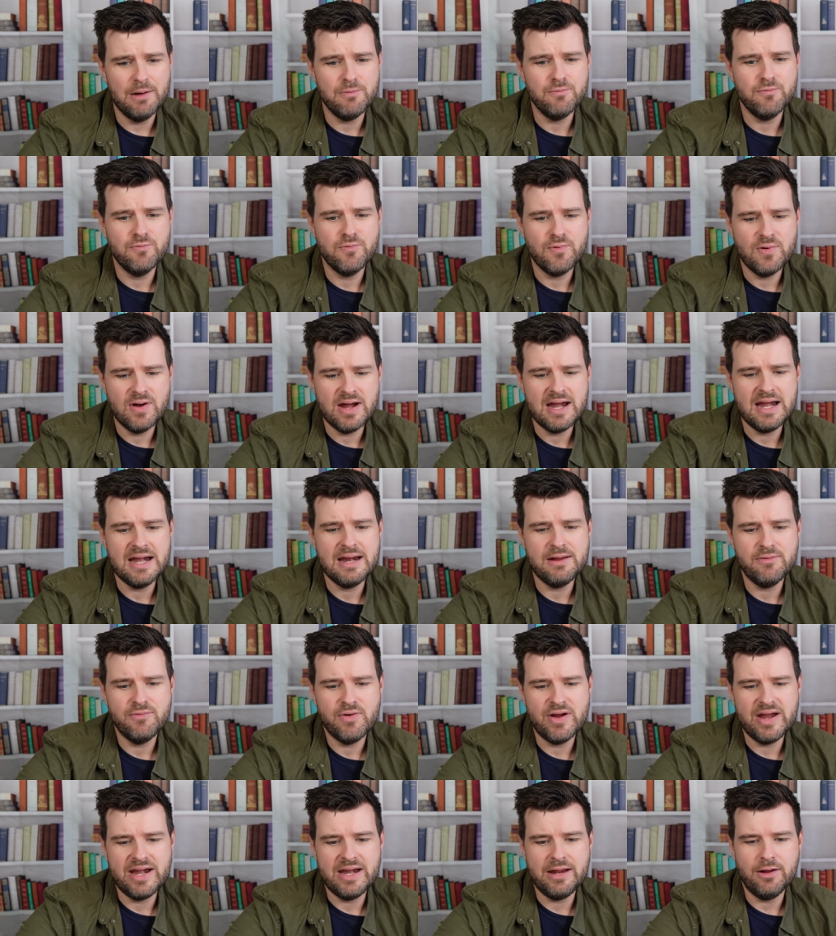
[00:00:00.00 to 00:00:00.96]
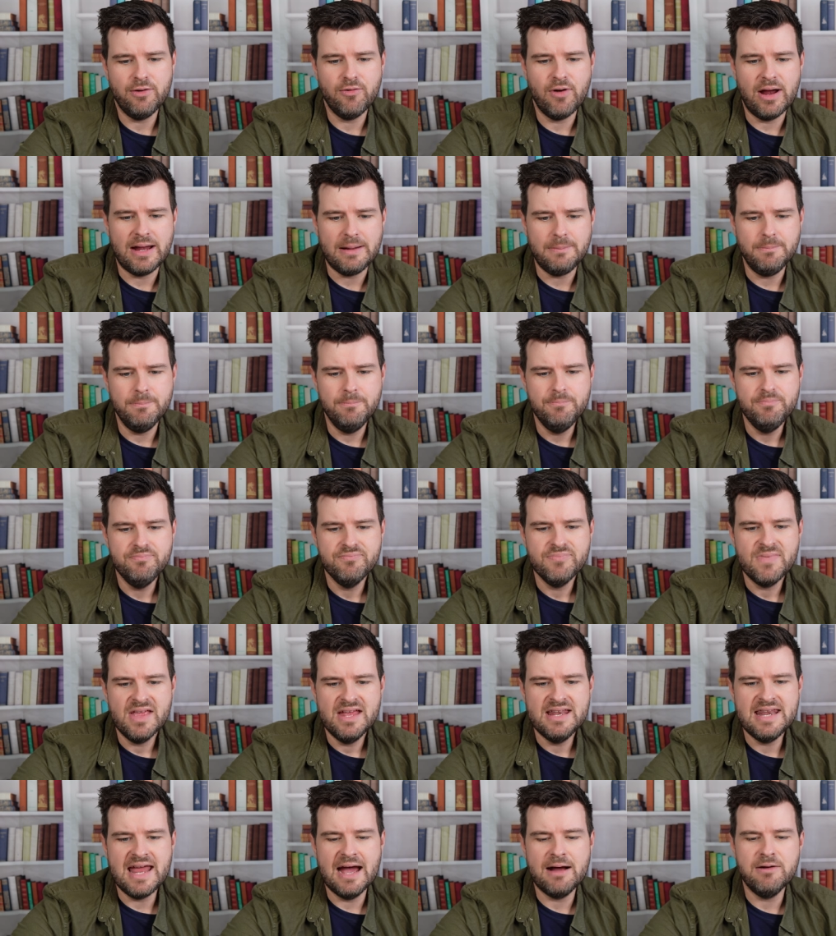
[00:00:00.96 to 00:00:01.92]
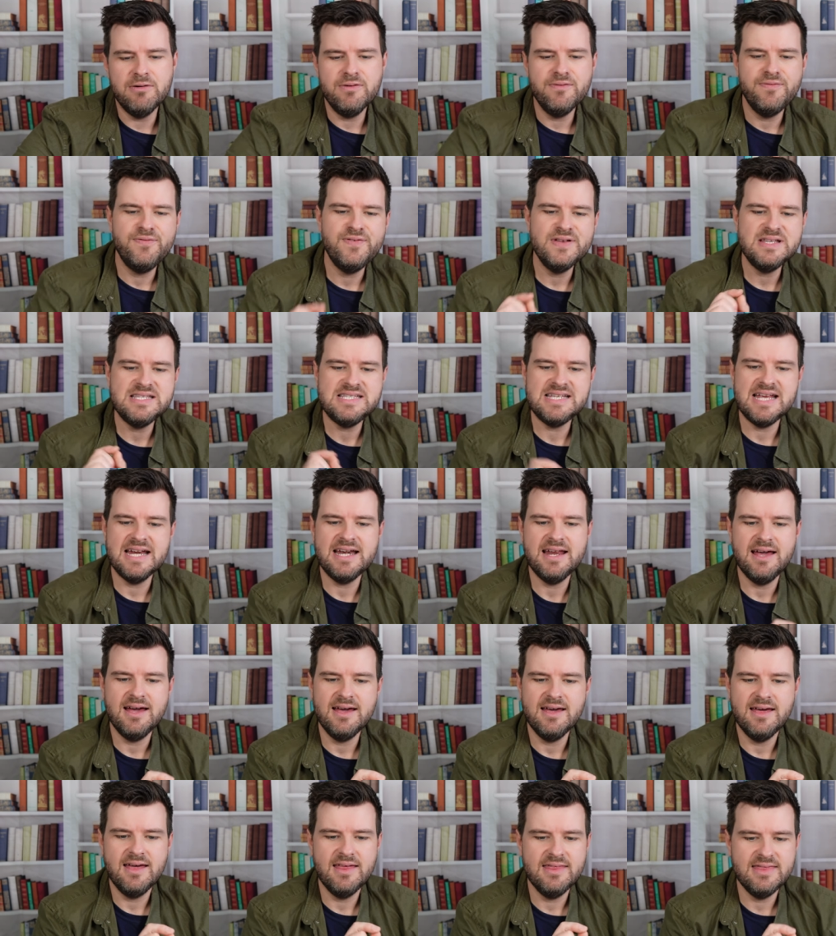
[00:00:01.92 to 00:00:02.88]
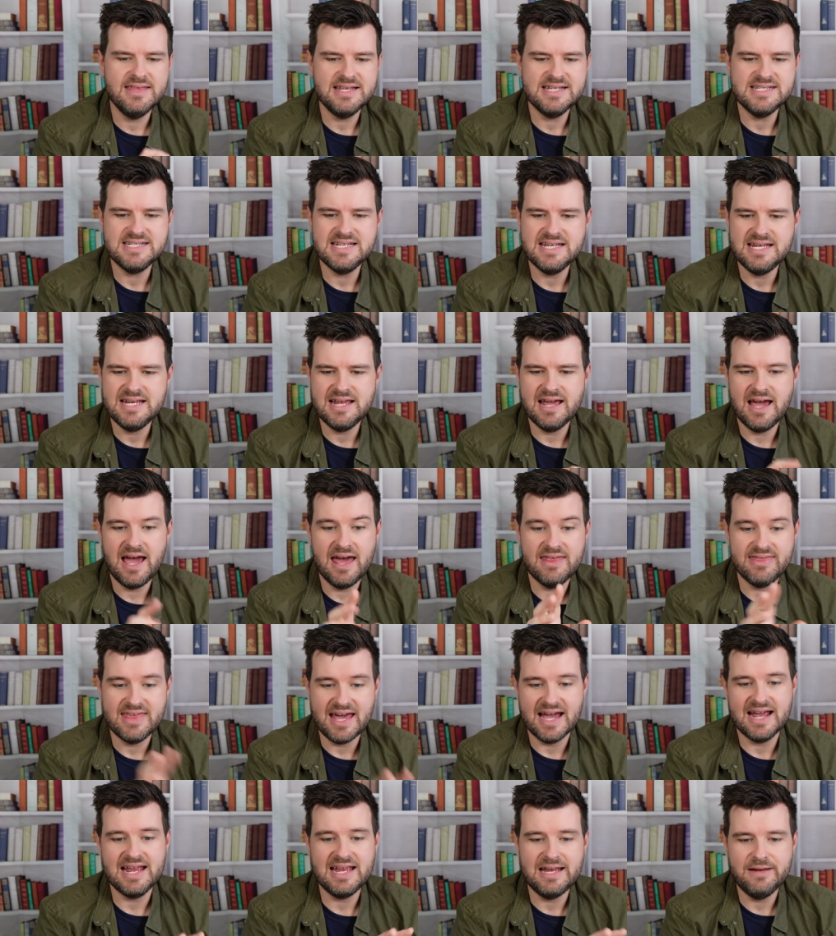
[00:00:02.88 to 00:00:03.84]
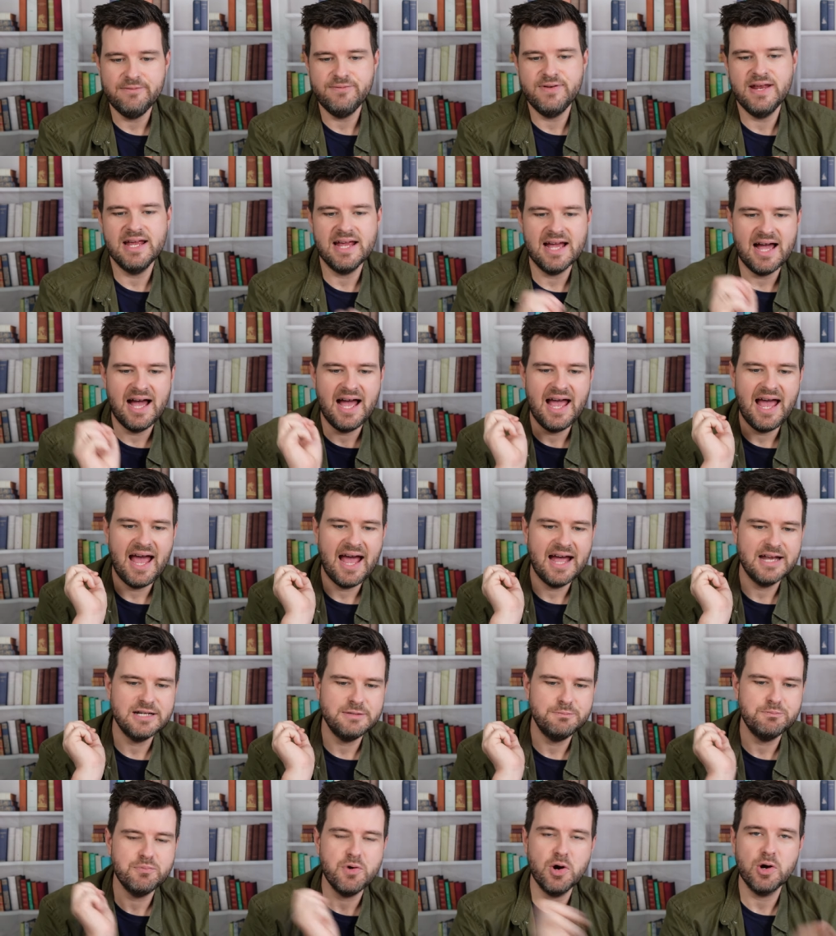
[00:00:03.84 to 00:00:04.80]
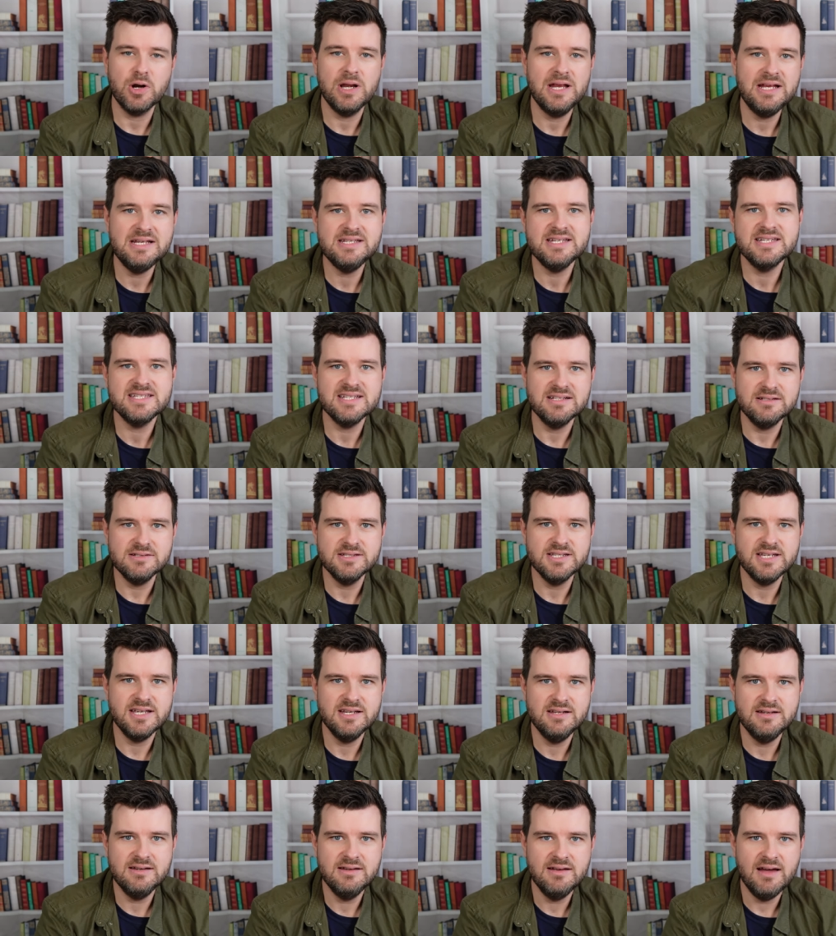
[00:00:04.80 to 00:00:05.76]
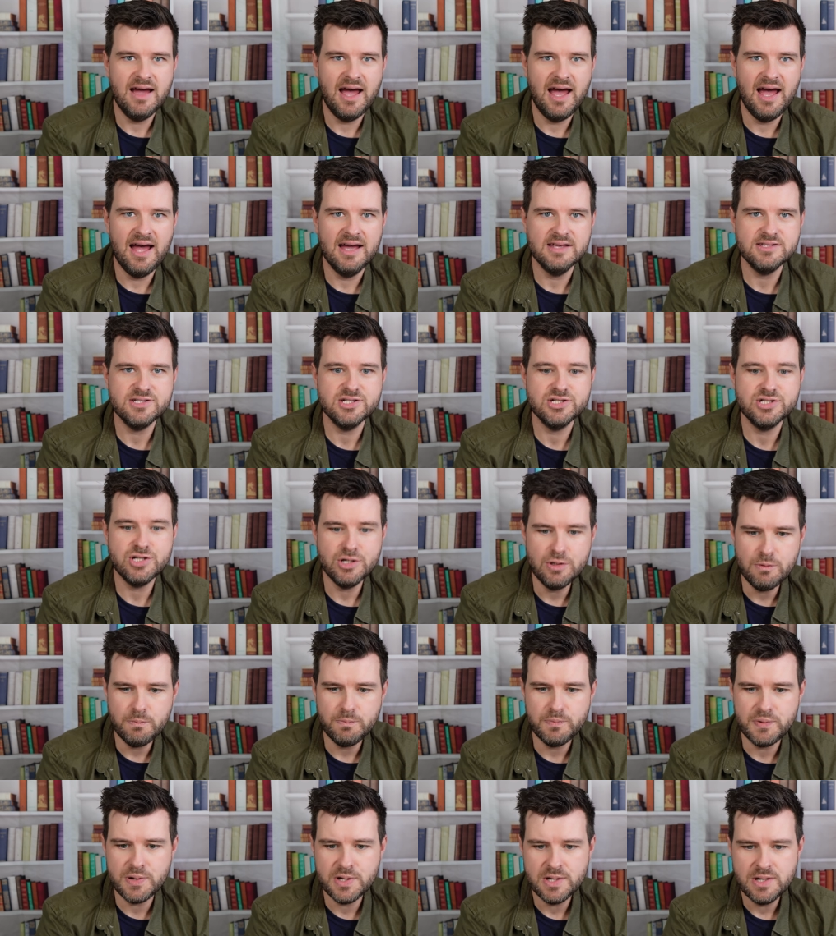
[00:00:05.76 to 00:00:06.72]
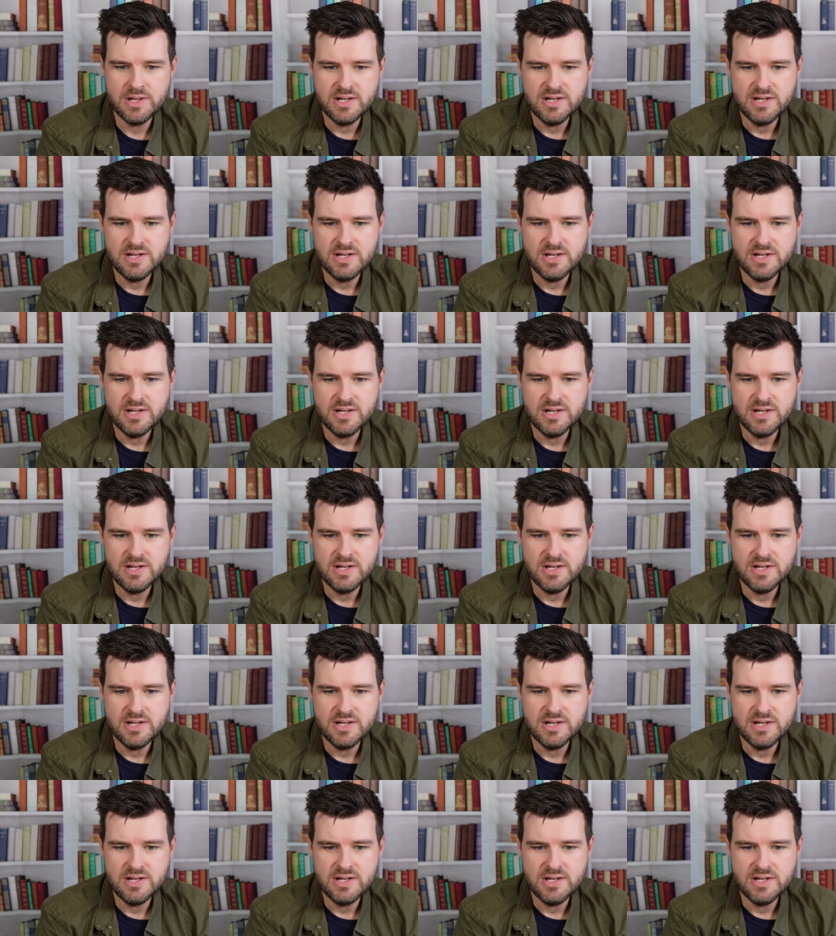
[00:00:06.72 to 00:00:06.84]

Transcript: Really, really great. Now for dinner this that evening, I had broccoli and Stilton soup.